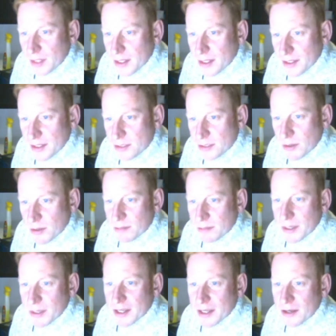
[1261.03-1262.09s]
These worth
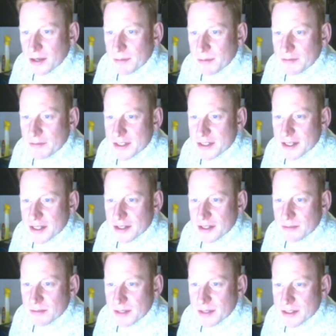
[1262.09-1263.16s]
picking up if you see
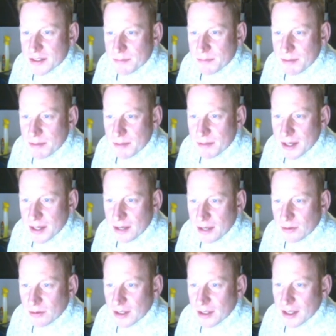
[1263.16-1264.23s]
them. These are
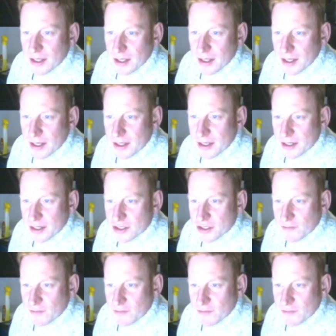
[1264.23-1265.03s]
Pimpernel English